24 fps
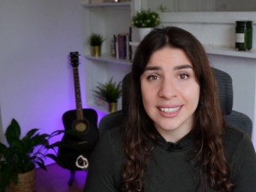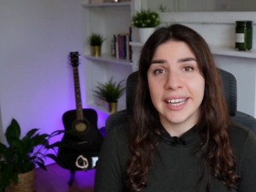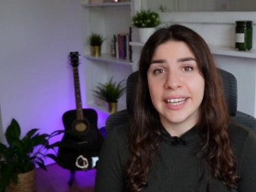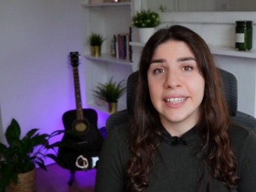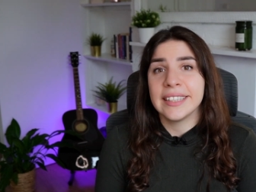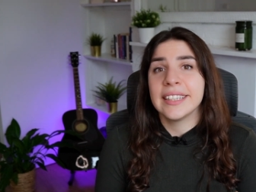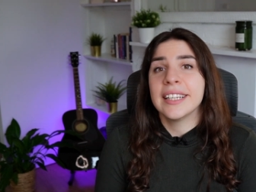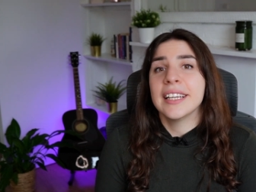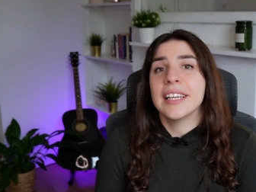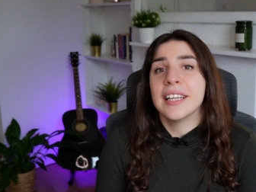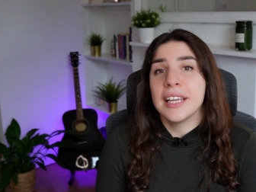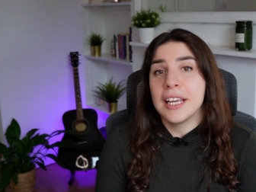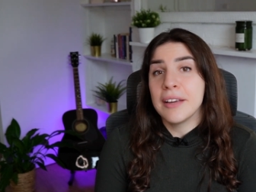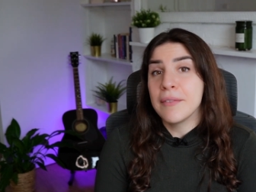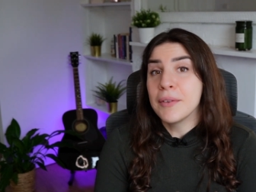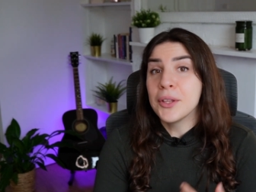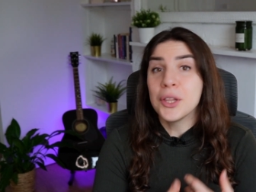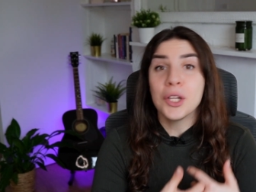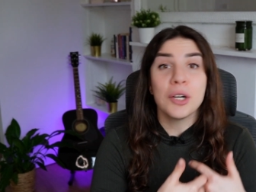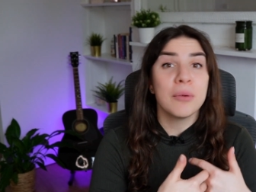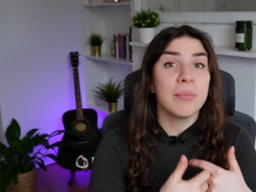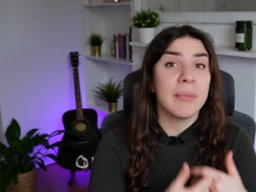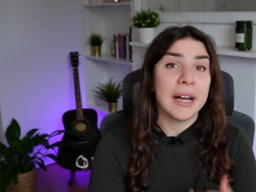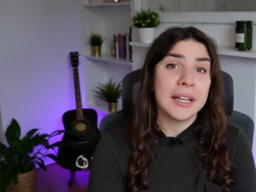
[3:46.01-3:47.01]
And even
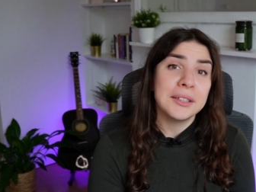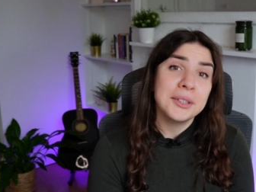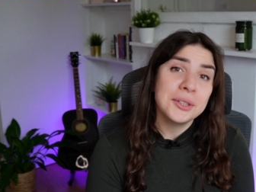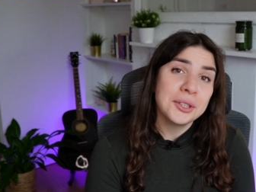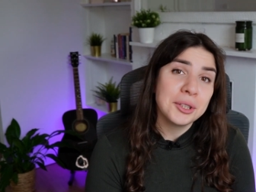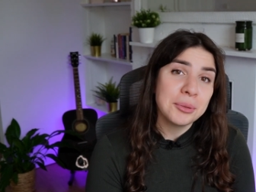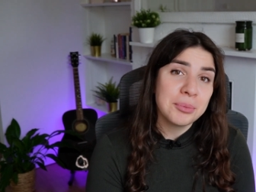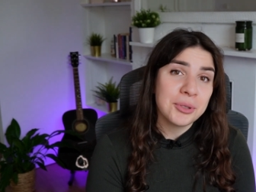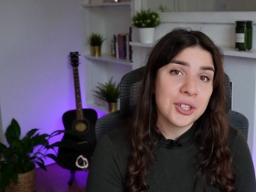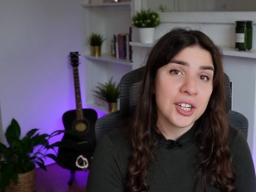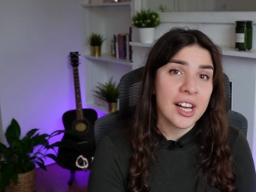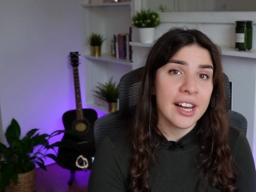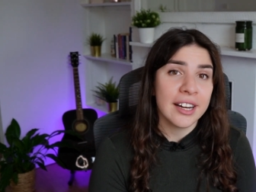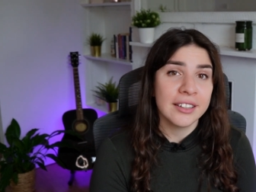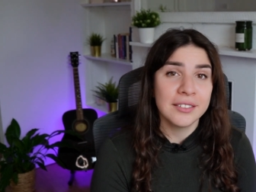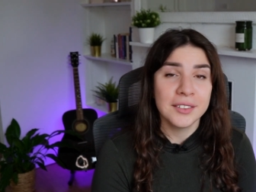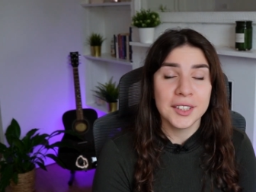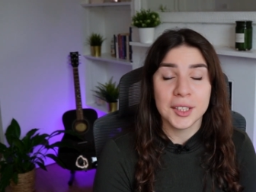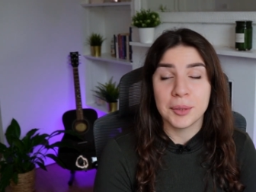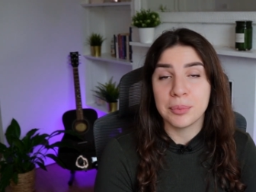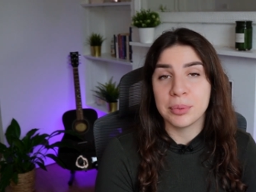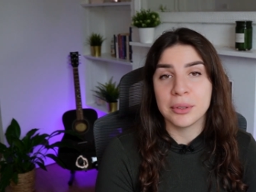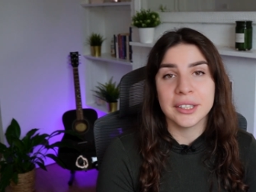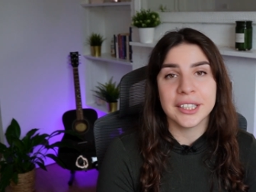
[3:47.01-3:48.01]
though my YouTube channel
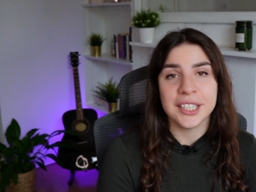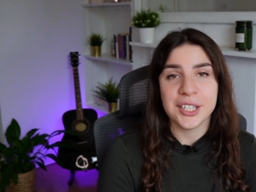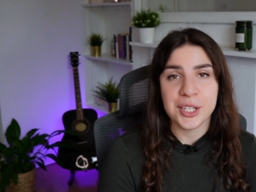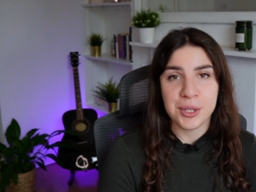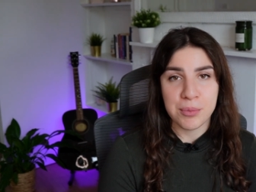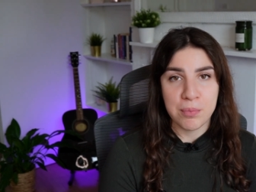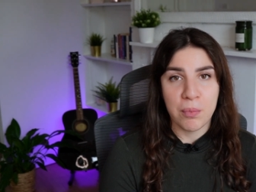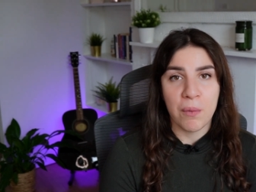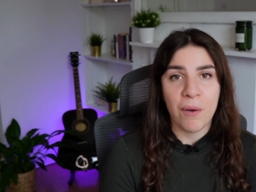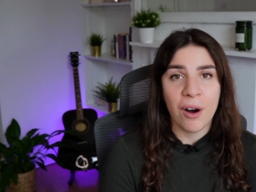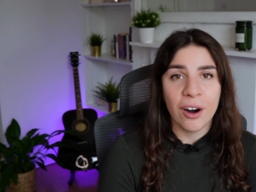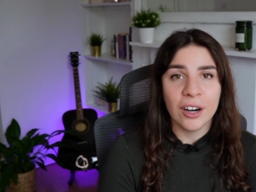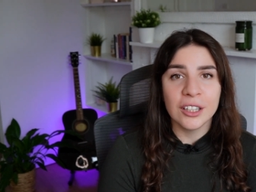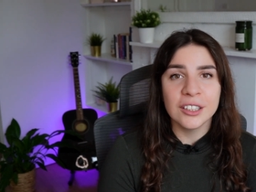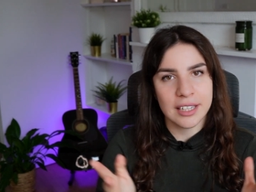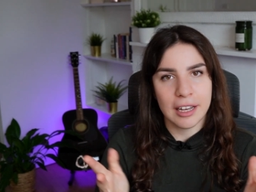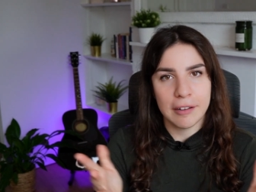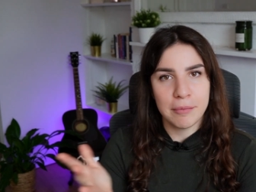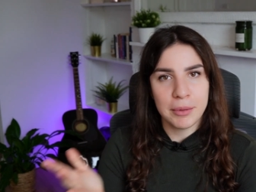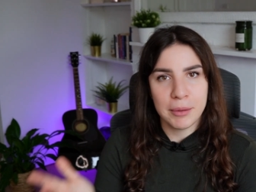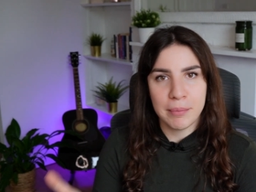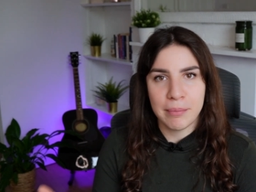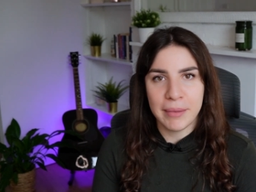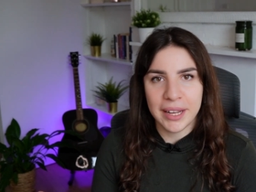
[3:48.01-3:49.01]
is pretty small,
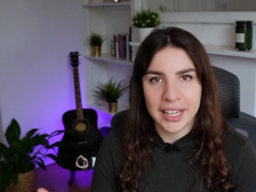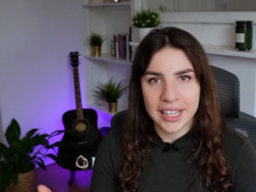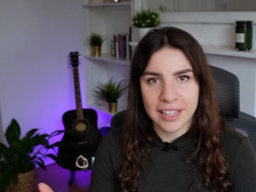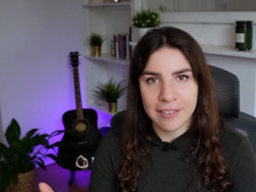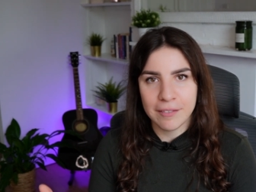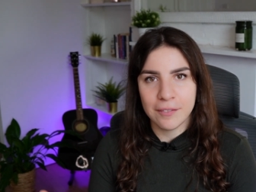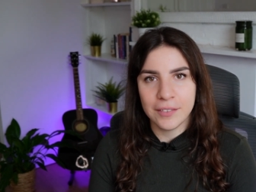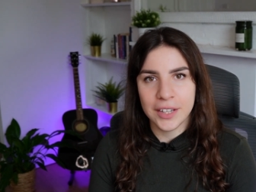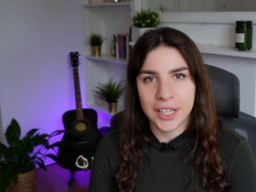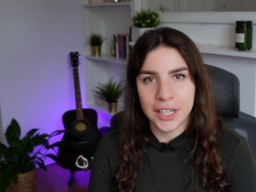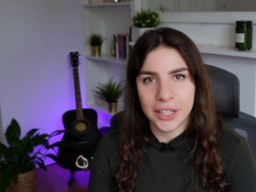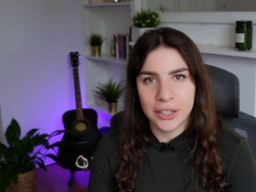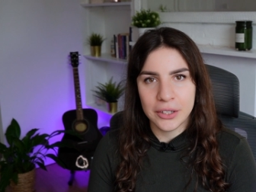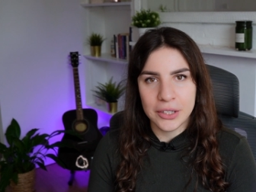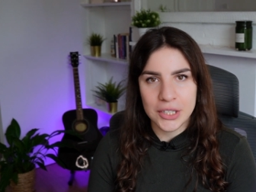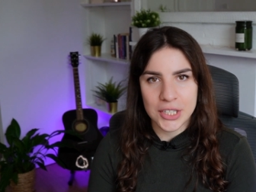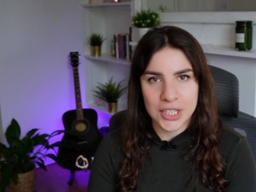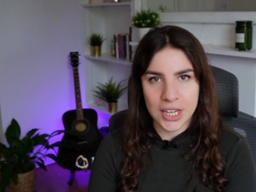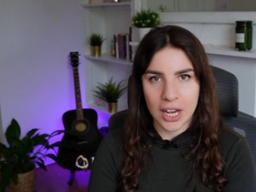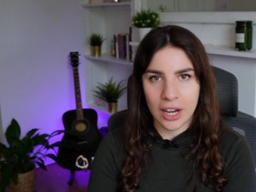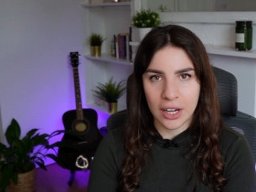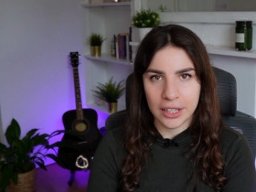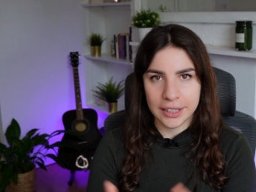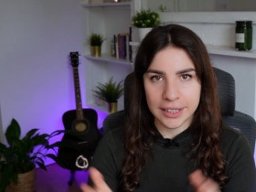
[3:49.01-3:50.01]
I've been making
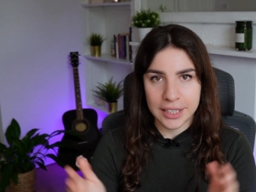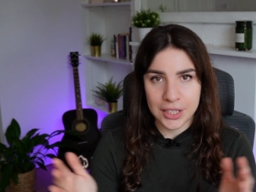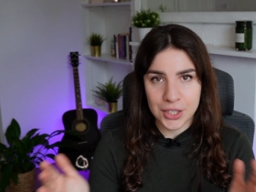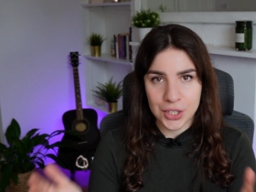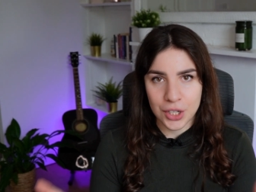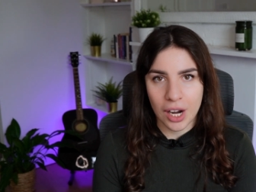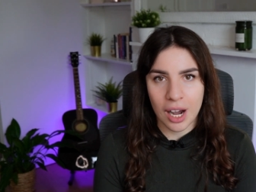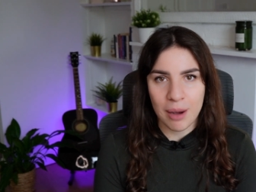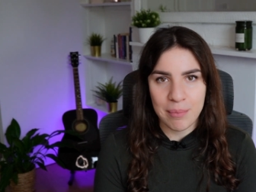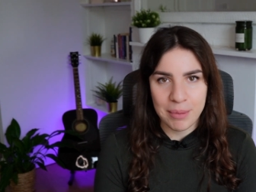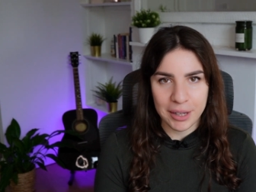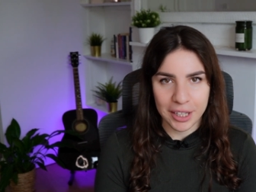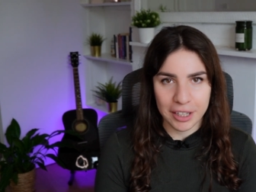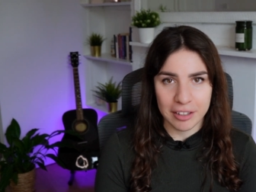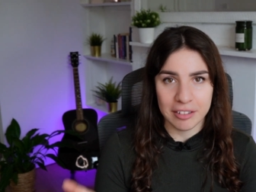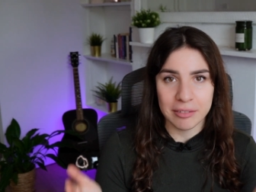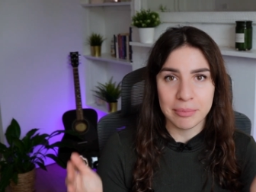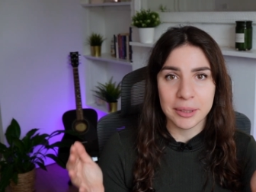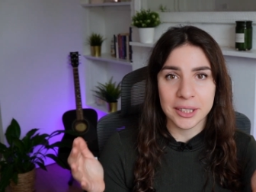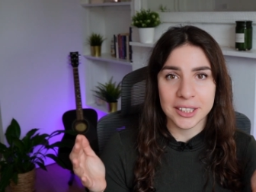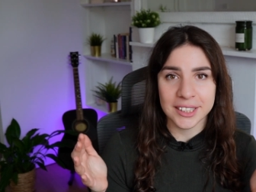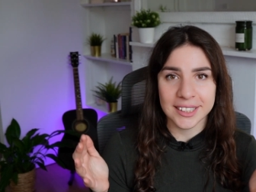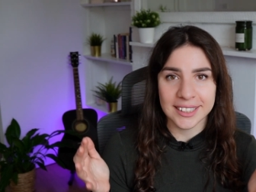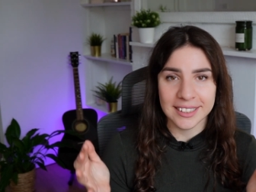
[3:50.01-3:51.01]
videos on the topic of
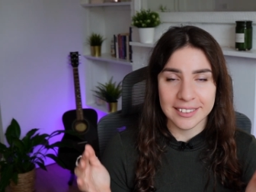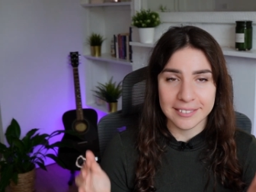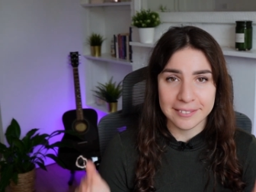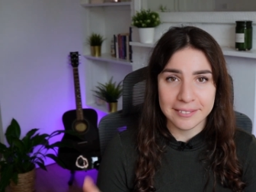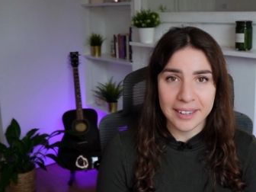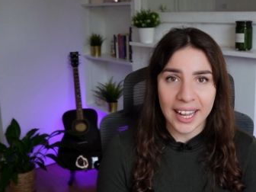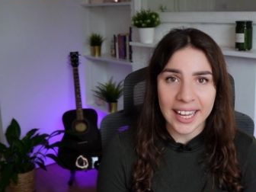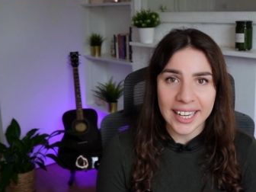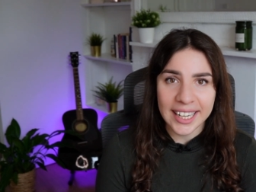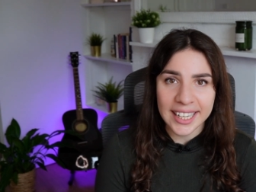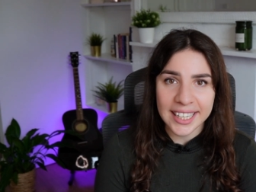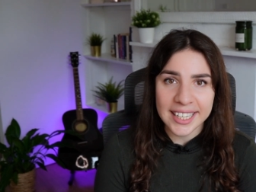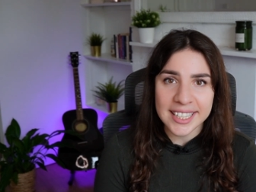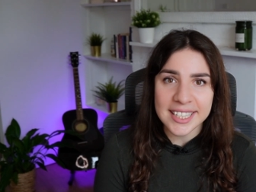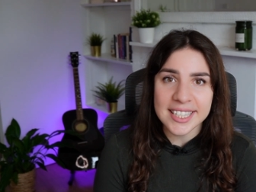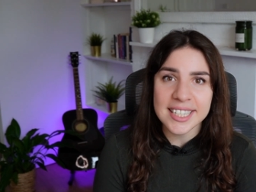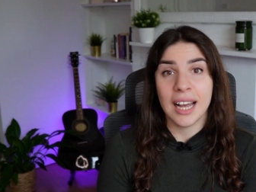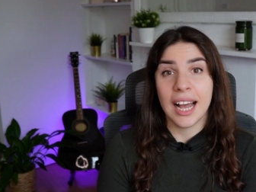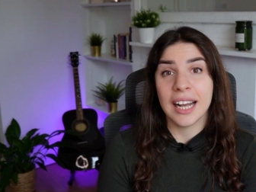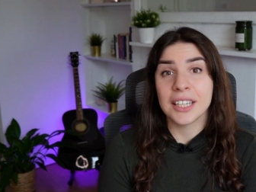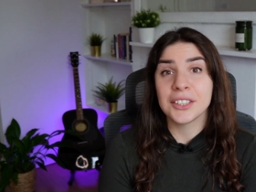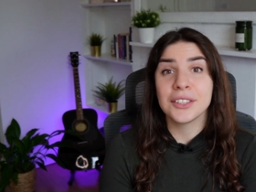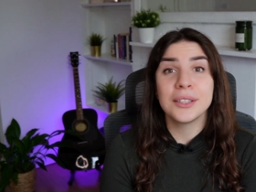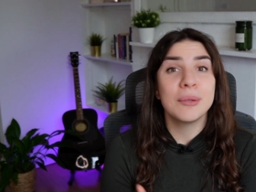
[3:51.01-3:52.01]
personal finance,
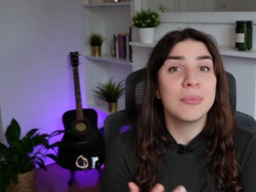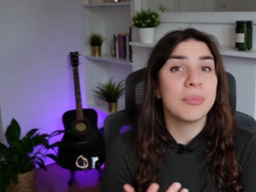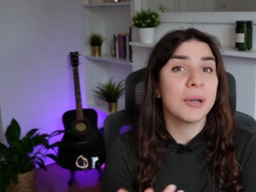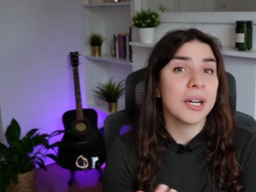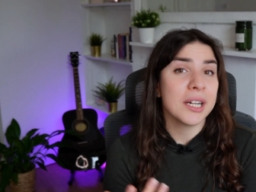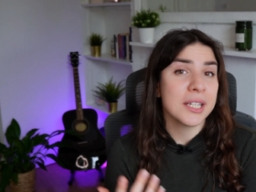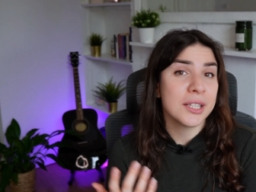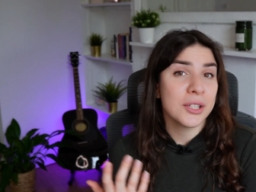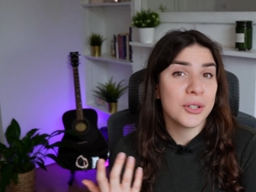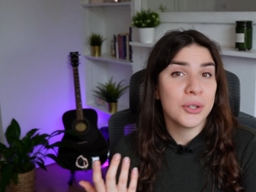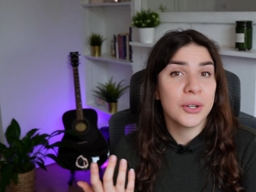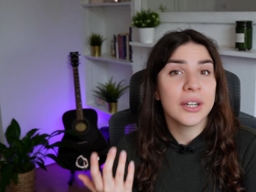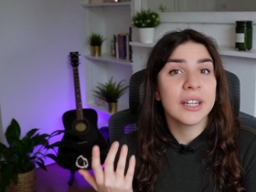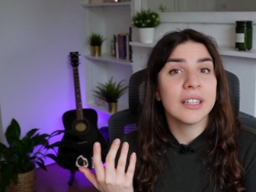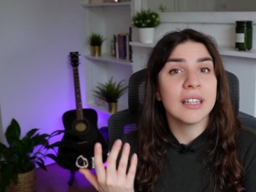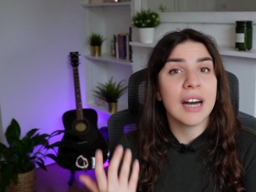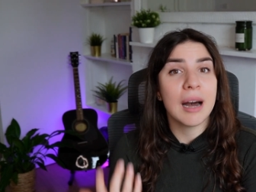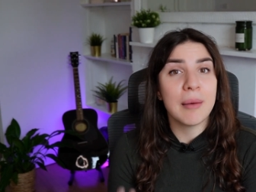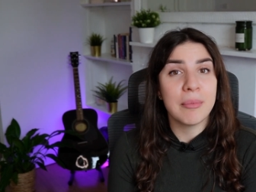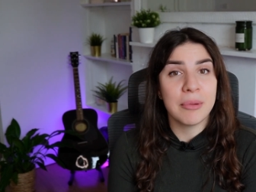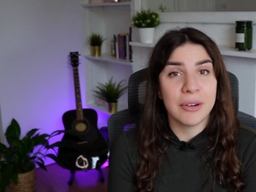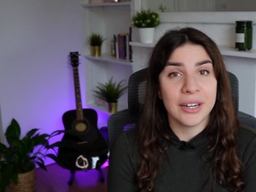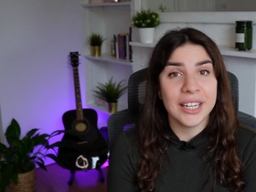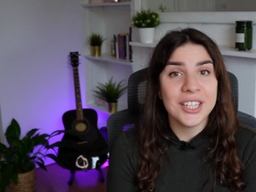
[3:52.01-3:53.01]
actually brought new
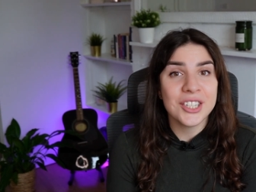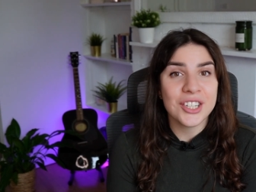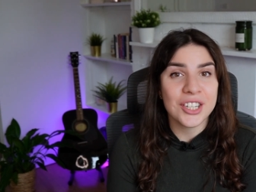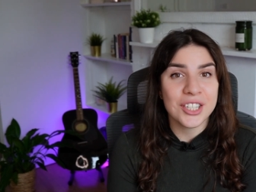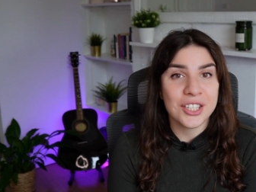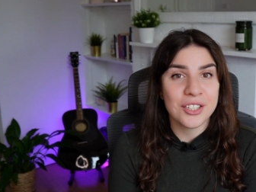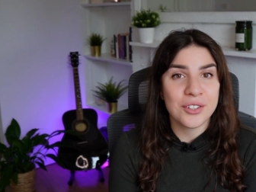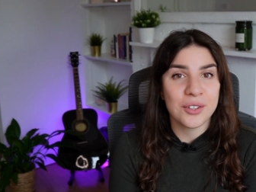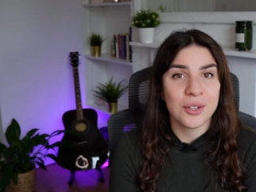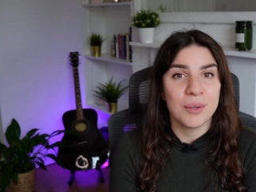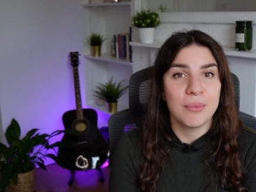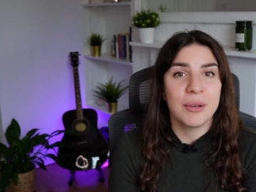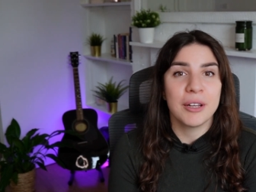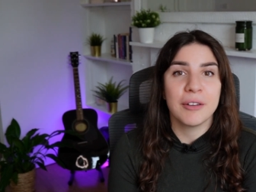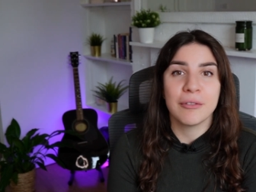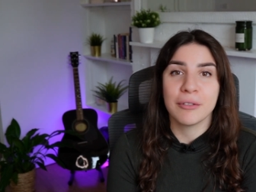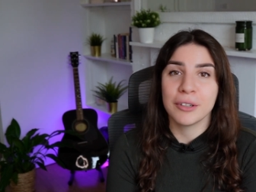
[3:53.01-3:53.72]
collaborations for me.